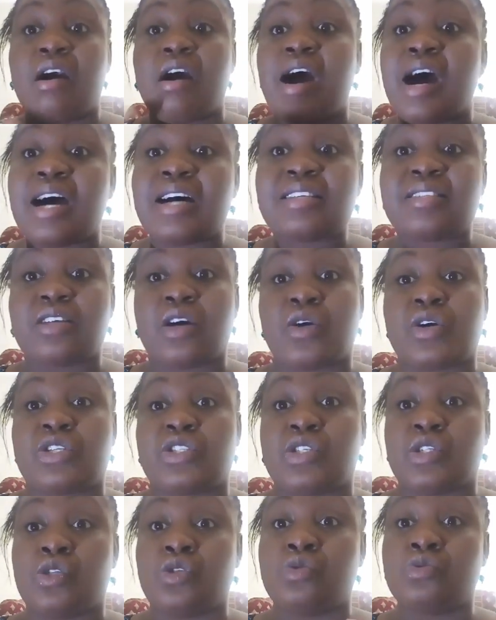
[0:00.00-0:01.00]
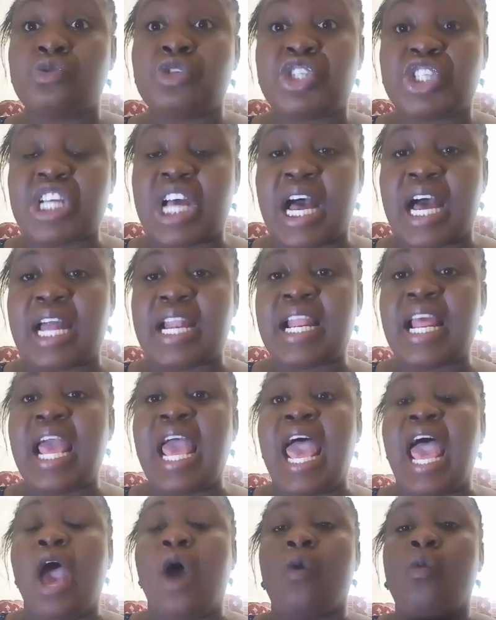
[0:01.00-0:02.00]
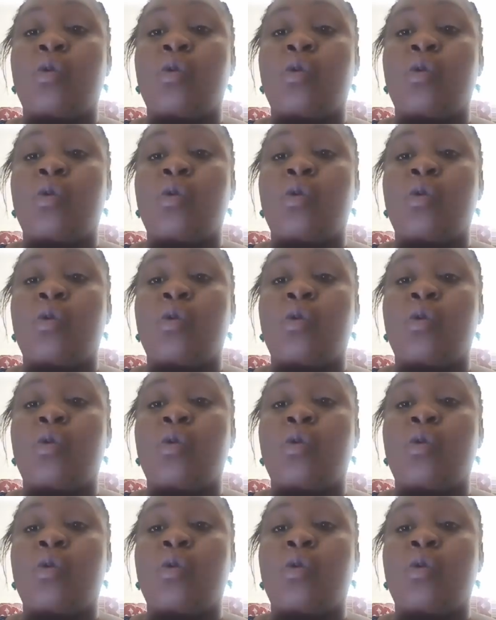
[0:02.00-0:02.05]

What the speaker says: a cause, or a solution.